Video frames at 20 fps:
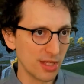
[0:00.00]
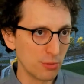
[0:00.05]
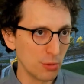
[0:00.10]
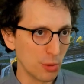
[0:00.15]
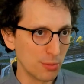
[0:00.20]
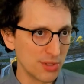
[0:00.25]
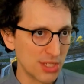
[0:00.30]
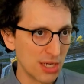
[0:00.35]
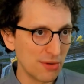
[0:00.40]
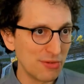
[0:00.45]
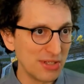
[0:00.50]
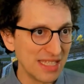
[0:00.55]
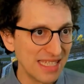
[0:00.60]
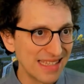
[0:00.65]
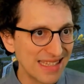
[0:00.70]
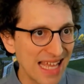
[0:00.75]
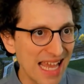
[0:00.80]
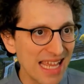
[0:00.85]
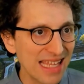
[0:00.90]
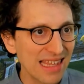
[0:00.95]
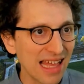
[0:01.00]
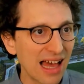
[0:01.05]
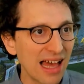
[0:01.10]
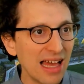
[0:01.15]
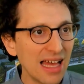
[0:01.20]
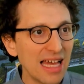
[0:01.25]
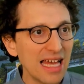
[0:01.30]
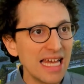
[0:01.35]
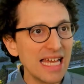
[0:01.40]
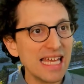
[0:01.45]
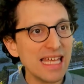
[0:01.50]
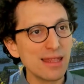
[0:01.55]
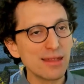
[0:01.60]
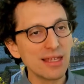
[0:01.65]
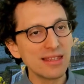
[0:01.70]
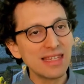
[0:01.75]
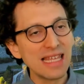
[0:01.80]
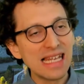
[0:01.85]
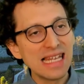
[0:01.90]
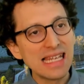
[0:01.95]
we observe in the data is
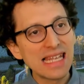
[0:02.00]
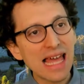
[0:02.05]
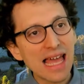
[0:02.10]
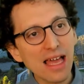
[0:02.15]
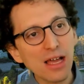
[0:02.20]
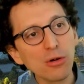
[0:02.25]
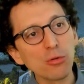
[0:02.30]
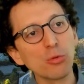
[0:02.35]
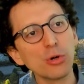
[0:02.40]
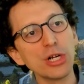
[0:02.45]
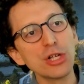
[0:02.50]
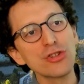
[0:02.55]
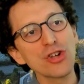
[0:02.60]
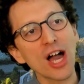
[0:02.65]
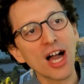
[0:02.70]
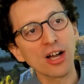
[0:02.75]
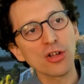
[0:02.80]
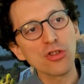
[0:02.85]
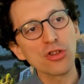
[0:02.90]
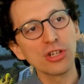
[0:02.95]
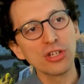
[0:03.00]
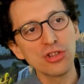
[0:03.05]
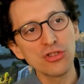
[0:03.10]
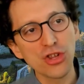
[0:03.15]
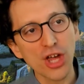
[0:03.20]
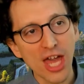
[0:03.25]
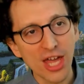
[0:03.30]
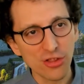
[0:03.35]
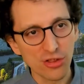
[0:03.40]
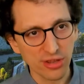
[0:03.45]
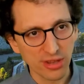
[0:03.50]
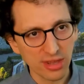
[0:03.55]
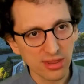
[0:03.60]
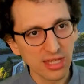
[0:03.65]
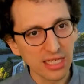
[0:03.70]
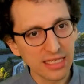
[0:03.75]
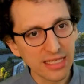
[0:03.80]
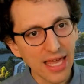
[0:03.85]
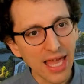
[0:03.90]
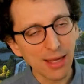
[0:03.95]
that the language actually changes as
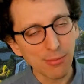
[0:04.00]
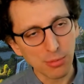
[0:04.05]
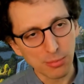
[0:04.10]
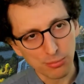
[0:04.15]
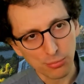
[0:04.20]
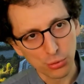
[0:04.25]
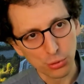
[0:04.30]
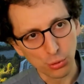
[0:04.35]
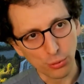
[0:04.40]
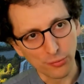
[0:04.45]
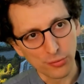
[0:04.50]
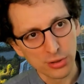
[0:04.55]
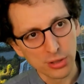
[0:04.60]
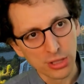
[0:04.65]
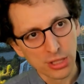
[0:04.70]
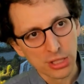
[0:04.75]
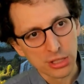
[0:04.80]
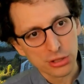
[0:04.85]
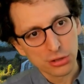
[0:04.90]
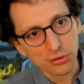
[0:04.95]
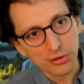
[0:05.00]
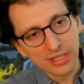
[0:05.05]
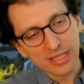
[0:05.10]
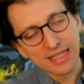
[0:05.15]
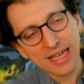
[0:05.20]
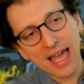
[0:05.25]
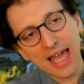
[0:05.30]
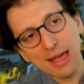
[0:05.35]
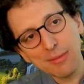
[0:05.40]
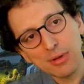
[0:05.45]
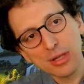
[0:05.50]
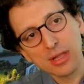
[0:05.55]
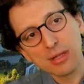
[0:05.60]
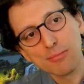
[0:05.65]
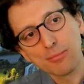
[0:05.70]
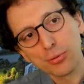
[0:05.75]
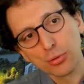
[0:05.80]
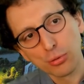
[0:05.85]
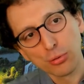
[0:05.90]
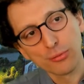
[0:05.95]
the game improves. So the game is
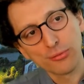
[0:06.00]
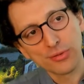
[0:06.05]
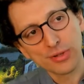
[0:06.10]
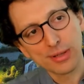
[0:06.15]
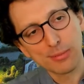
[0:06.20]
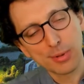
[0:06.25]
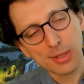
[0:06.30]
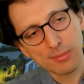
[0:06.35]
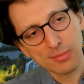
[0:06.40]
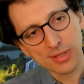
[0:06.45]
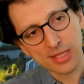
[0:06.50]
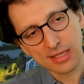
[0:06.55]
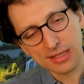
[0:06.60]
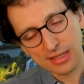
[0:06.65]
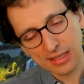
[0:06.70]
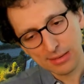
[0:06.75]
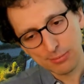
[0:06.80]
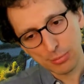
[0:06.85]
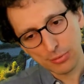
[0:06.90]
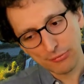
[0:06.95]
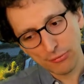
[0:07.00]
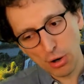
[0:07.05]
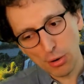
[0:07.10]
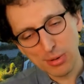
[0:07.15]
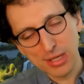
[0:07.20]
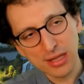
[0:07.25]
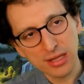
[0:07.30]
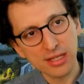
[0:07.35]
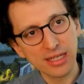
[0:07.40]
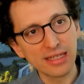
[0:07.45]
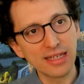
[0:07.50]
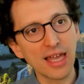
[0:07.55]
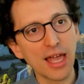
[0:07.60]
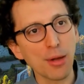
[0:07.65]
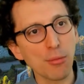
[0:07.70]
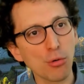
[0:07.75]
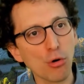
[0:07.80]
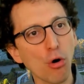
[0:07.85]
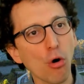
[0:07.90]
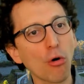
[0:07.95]
improved, the performance in the
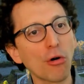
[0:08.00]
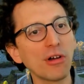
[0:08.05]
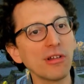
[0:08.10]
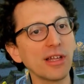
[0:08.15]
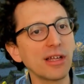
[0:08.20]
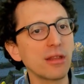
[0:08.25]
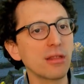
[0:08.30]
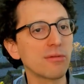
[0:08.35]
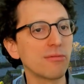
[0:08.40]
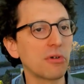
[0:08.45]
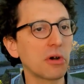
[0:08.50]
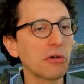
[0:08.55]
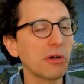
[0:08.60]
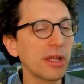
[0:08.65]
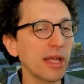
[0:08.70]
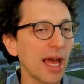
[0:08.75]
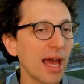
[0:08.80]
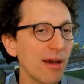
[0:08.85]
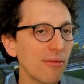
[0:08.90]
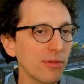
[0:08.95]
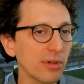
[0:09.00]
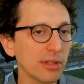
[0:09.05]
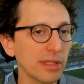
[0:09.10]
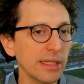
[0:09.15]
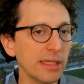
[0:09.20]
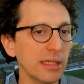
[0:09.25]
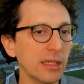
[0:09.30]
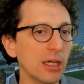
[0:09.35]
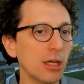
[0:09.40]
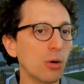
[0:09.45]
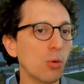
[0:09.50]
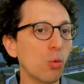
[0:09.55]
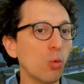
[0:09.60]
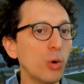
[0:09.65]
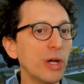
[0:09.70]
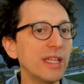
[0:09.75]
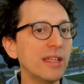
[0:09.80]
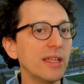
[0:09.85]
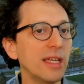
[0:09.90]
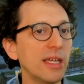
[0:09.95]
game correlates very heavily with